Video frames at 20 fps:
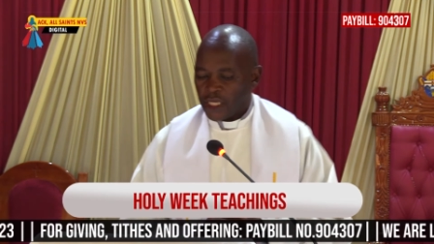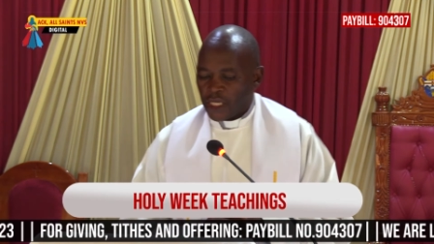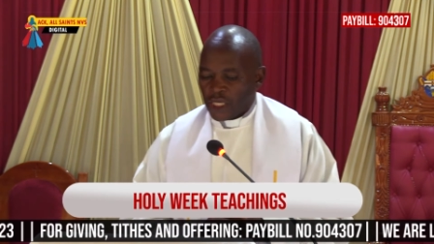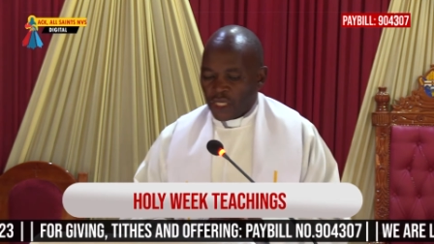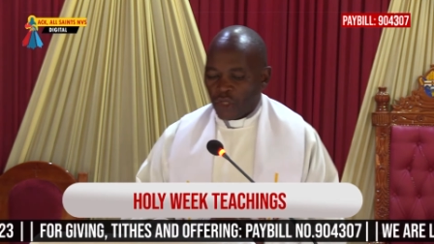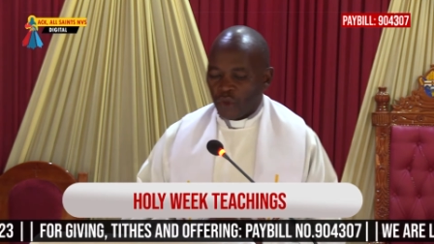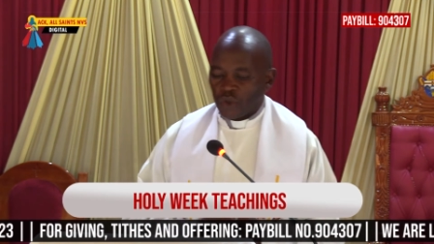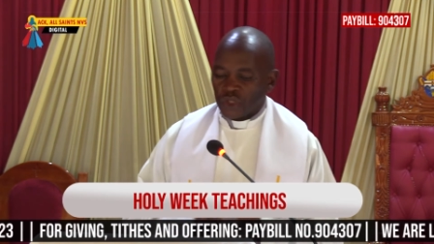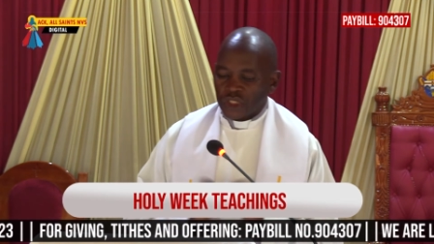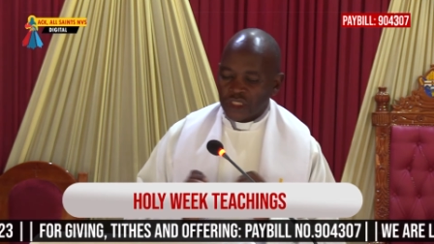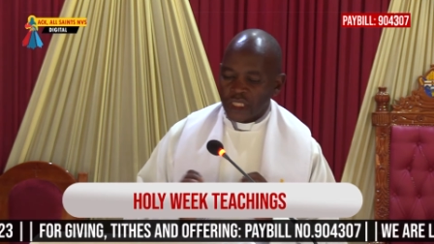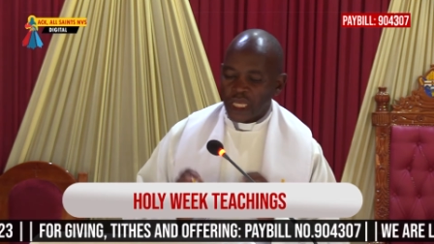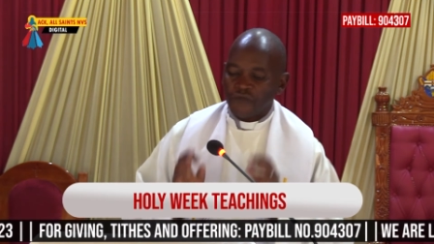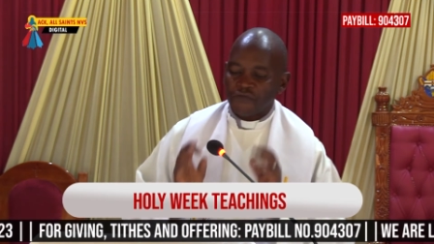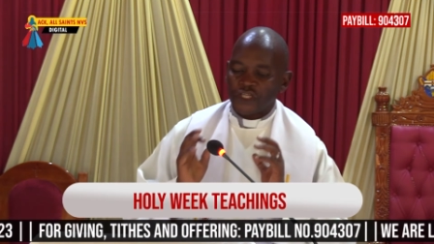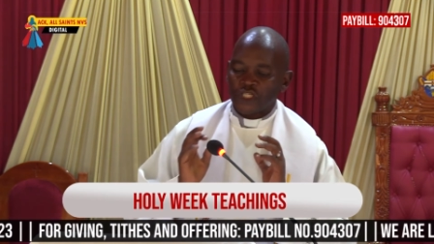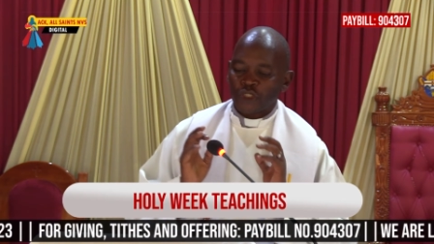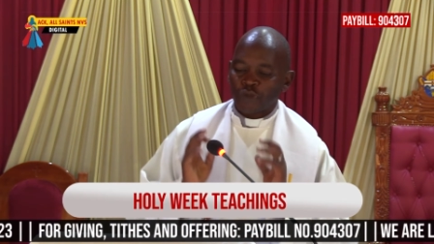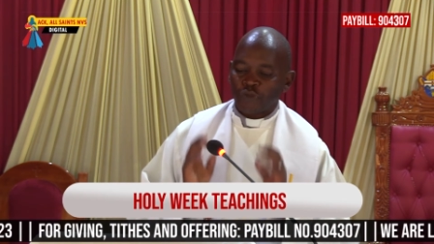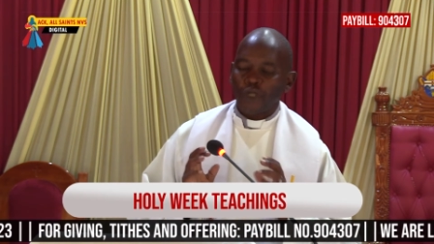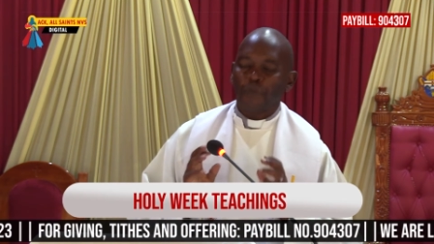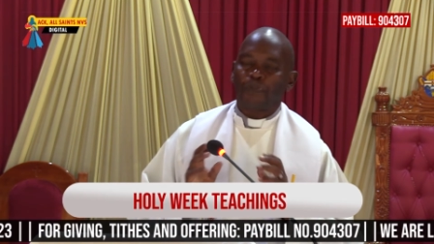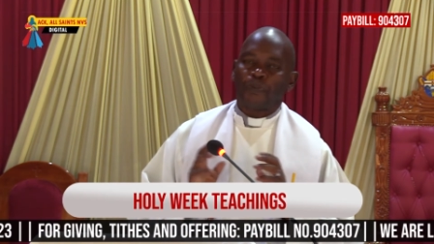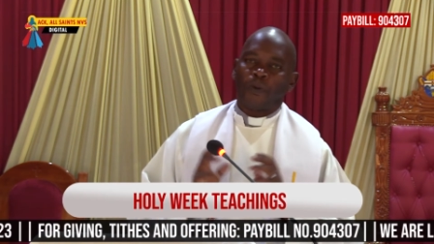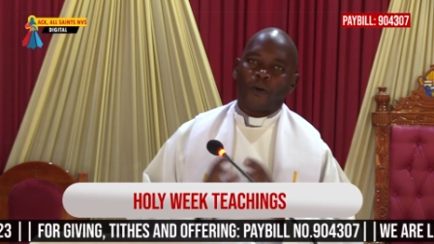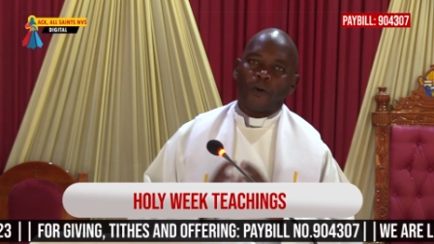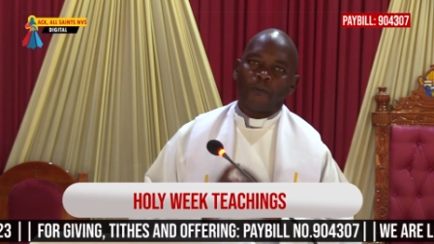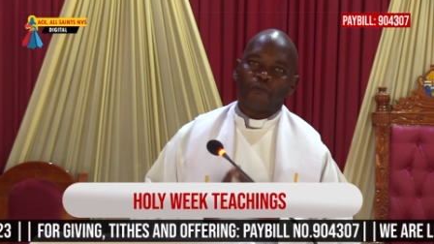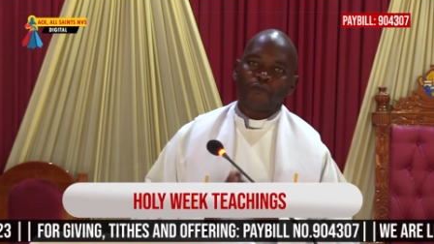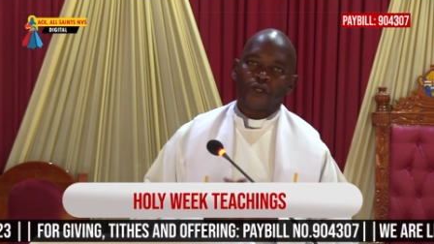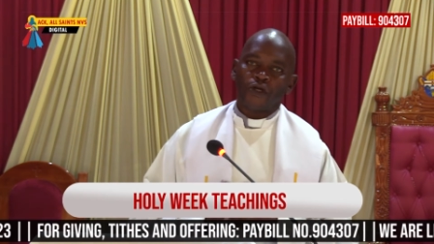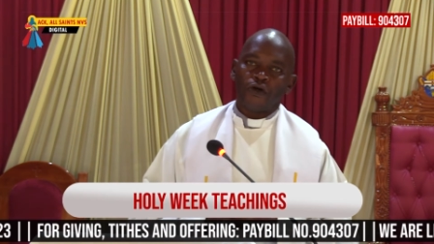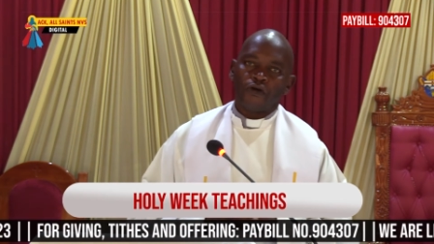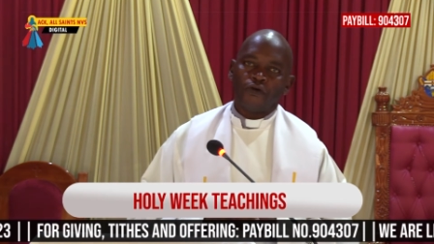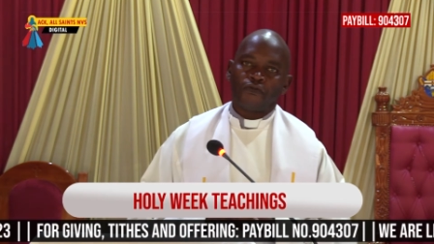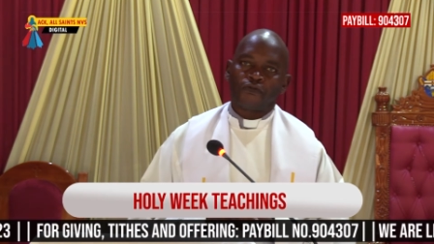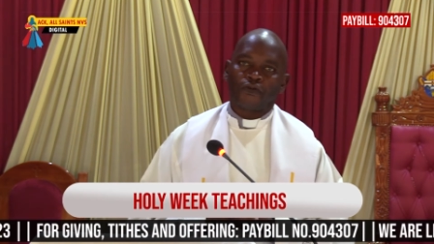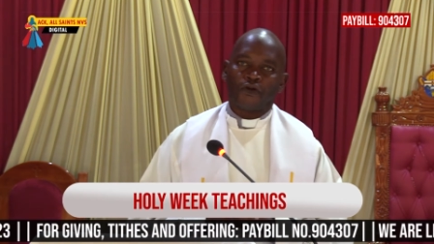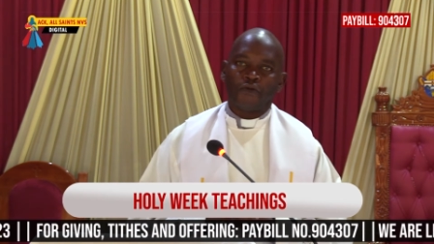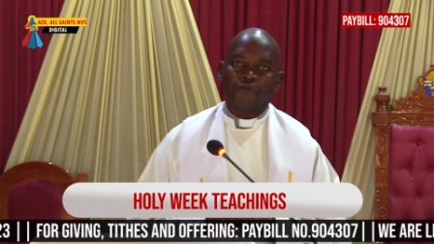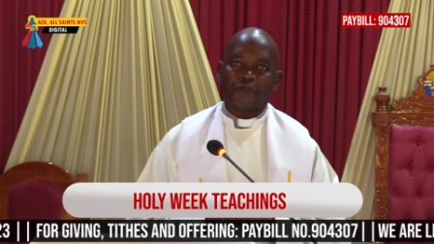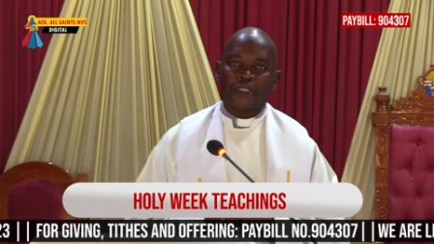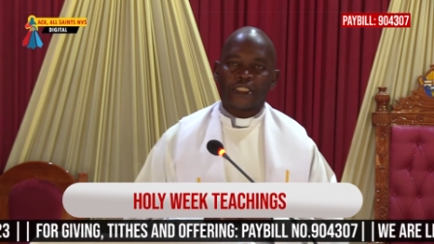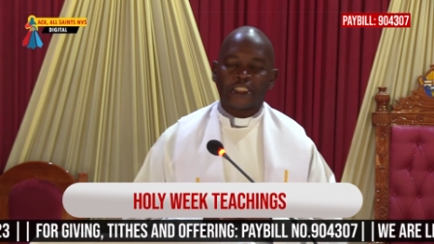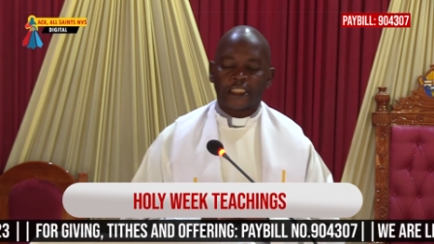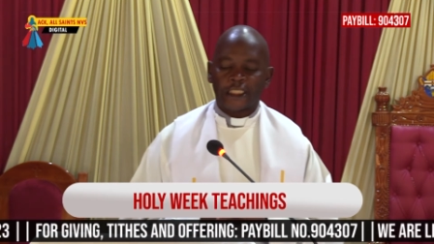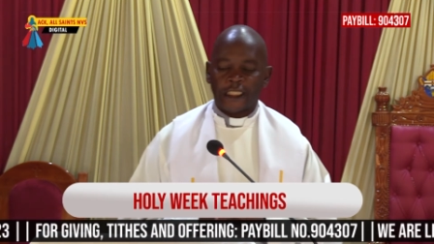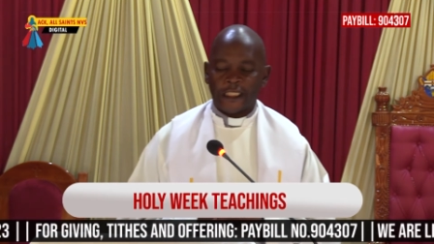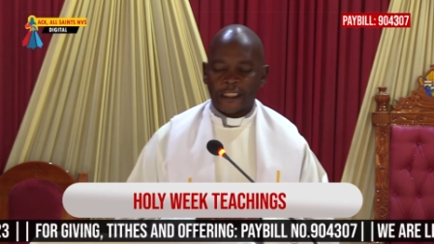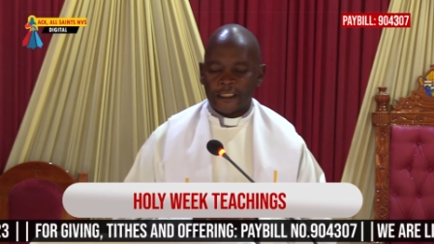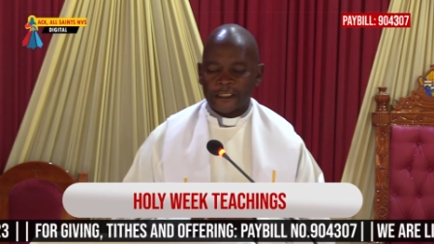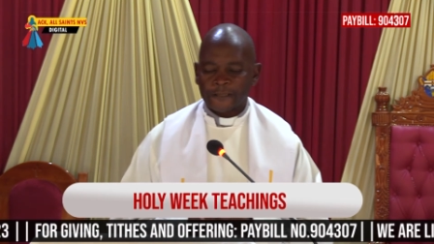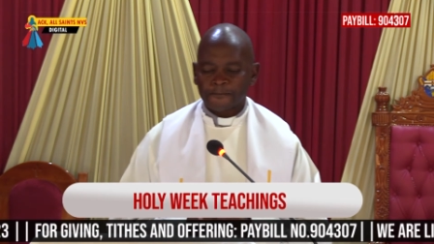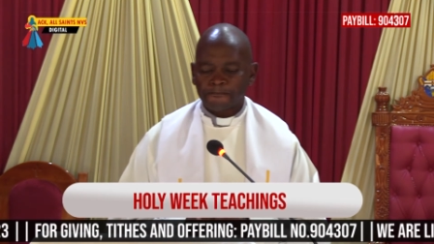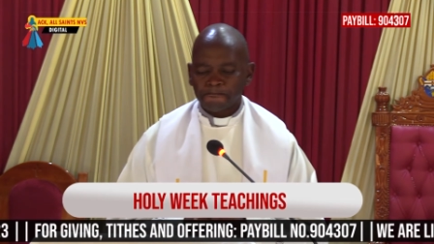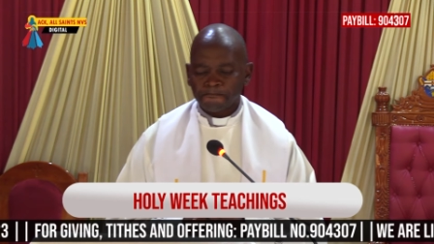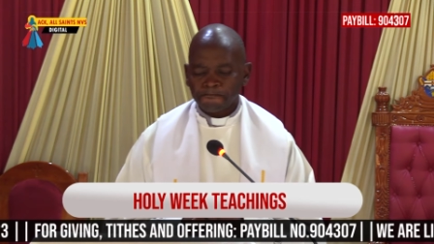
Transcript: he will save his people from their sins.